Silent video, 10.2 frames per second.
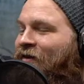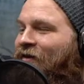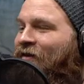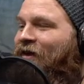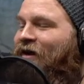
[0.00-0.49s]

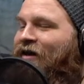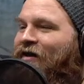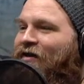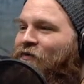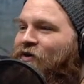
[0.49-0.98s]
Yeah,
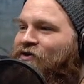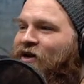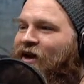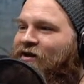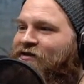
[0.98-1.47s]
I wish
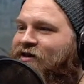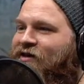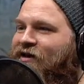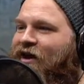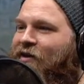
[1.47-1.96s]
I had a
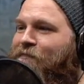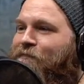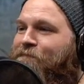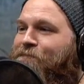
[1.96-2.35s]
second cam.